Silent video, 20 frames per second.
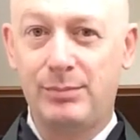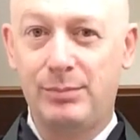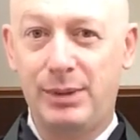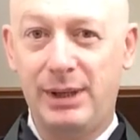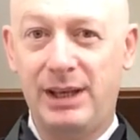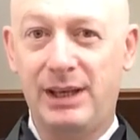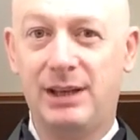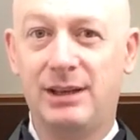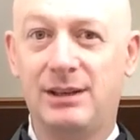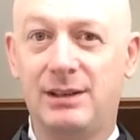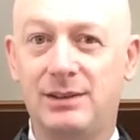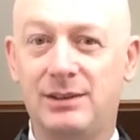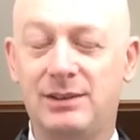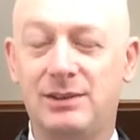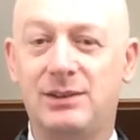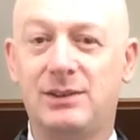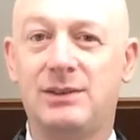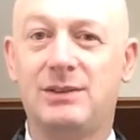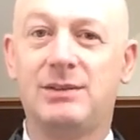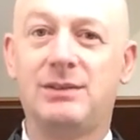beings,
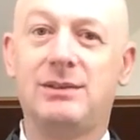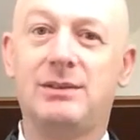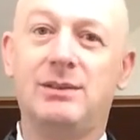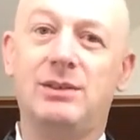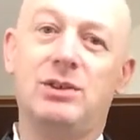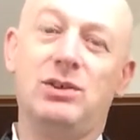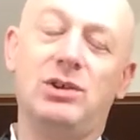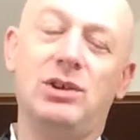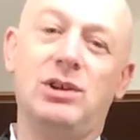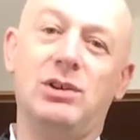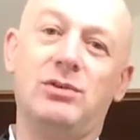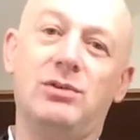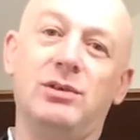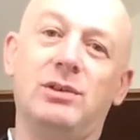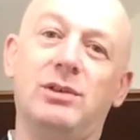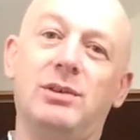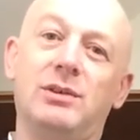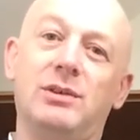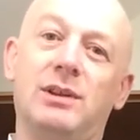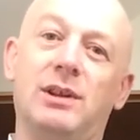the
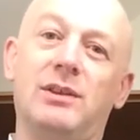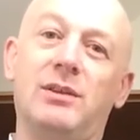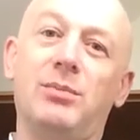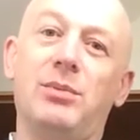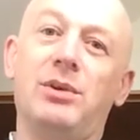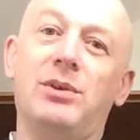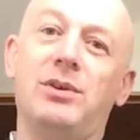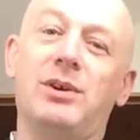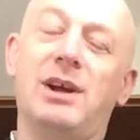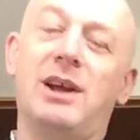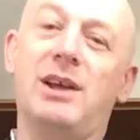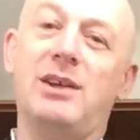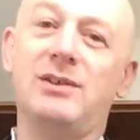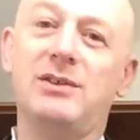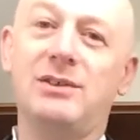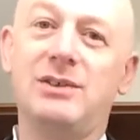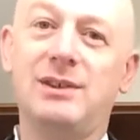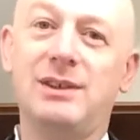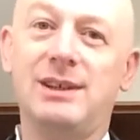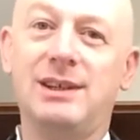children that the mother
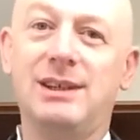has.